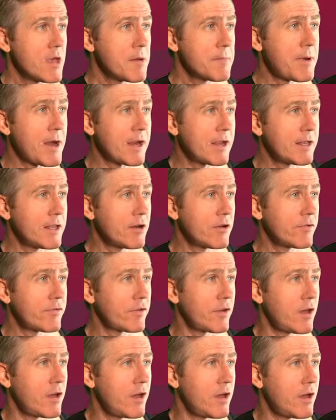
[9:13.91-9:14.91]
Pioneers
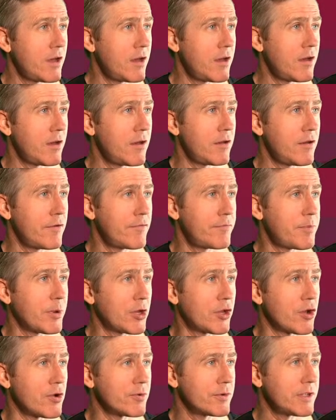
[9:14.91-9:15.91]
of
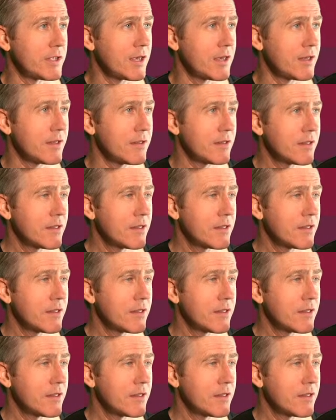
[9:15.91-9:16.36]
Pagonia.